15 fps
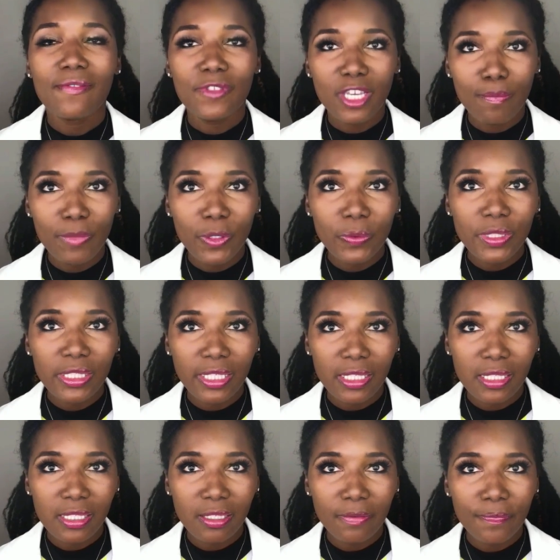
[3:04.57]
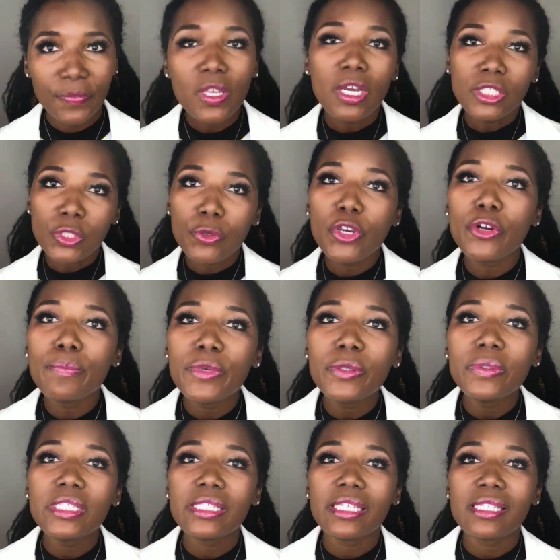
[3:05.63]
the immune system. So, your
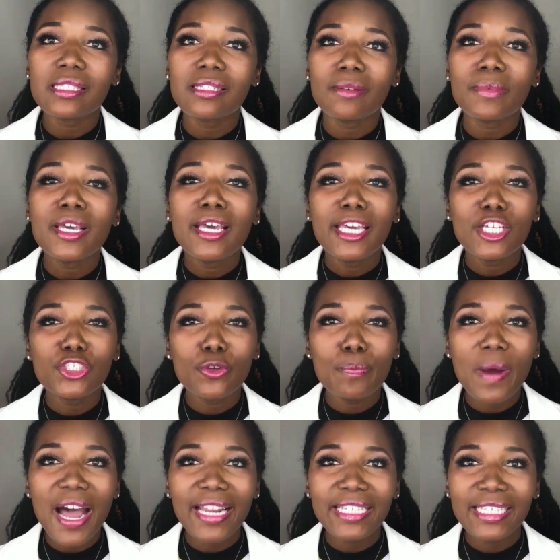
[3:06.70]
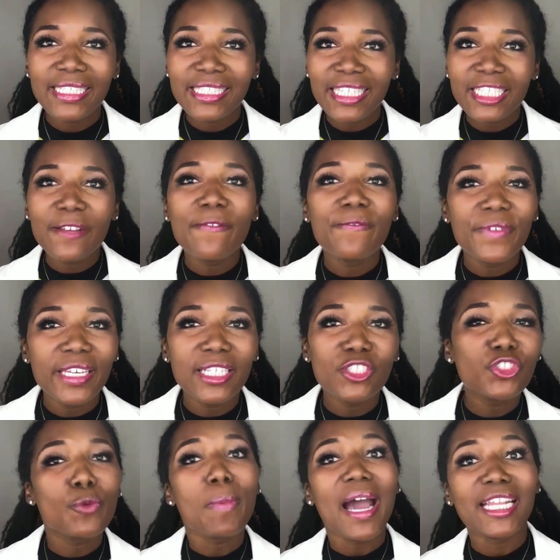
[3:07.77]
immune system is your body's defense,
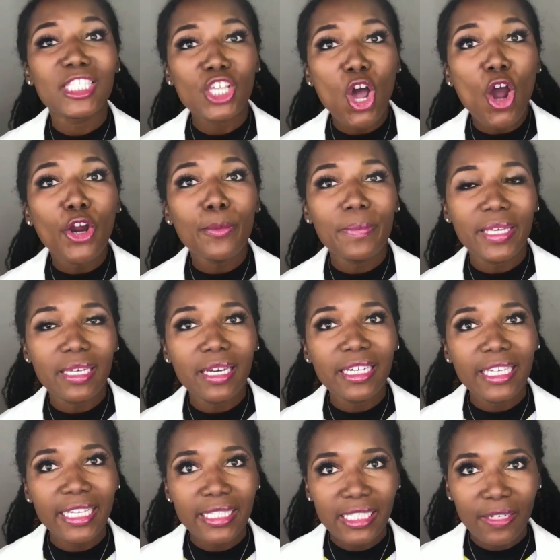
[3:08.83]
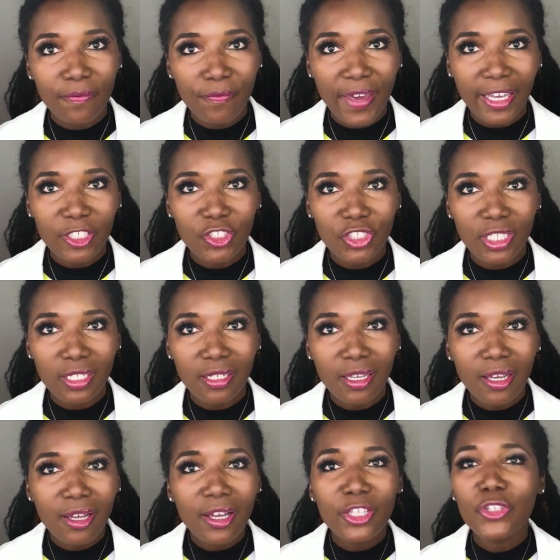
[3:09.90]
your body's army against infection,
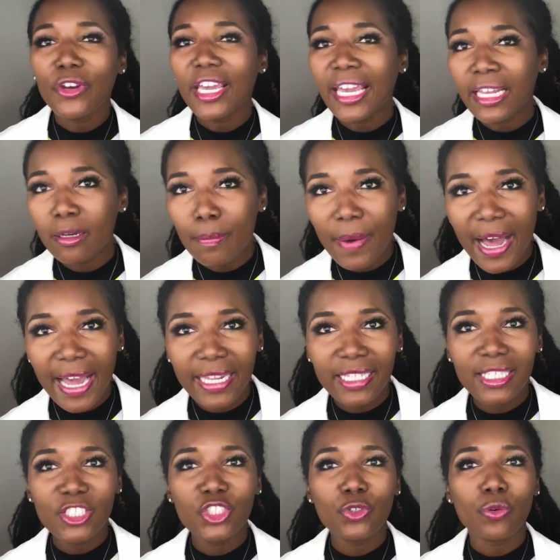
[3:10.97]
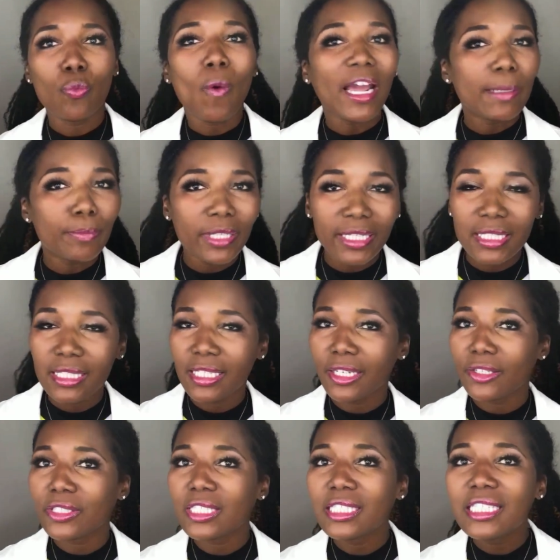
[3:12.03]
your antibodies, your white blood
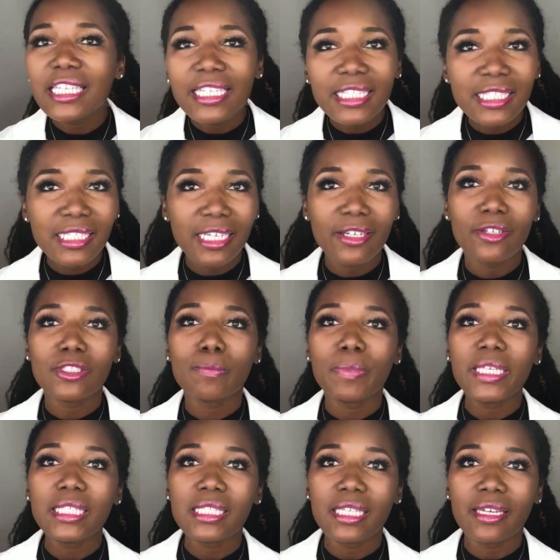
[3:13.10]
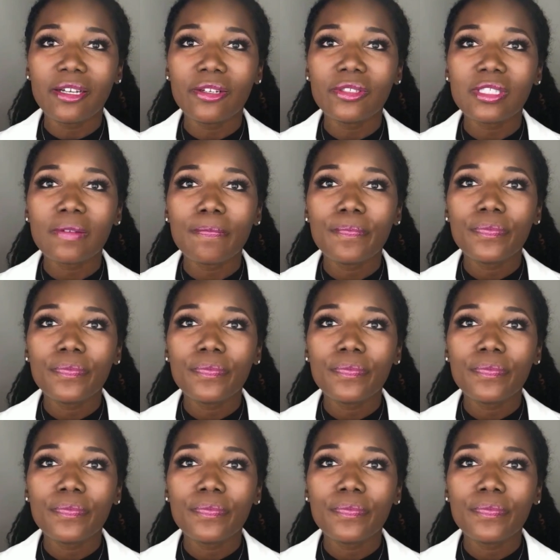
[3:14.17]
cells, T cells, B cells.